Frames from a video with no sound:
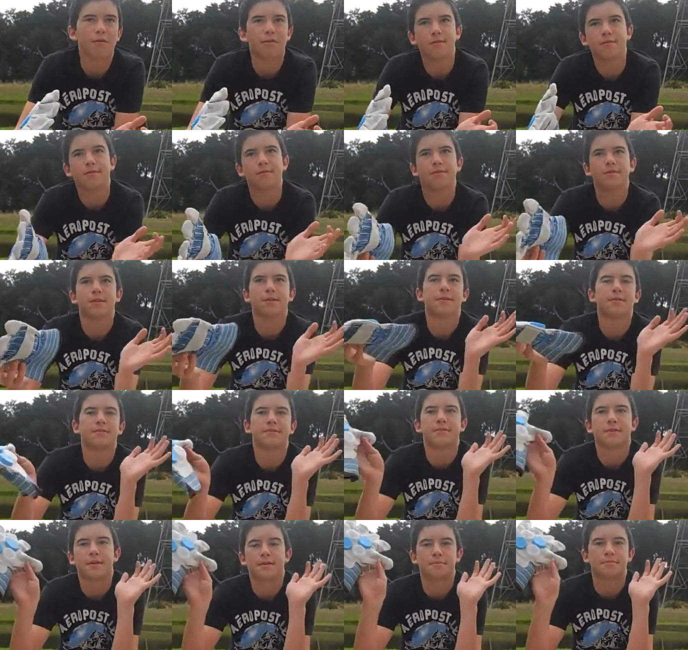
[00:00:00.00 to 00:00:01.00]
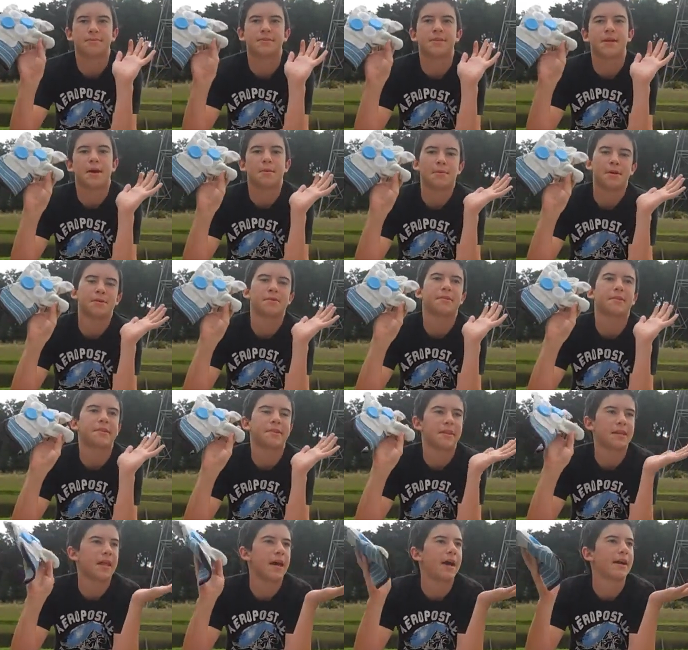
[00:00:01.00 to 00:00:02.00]
this is just some dumb old
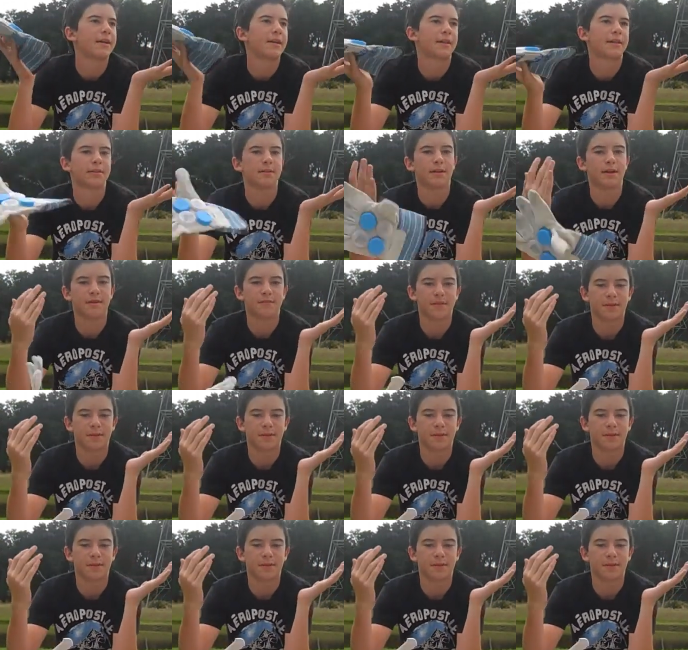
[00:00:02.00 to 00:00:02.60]
sliding glove.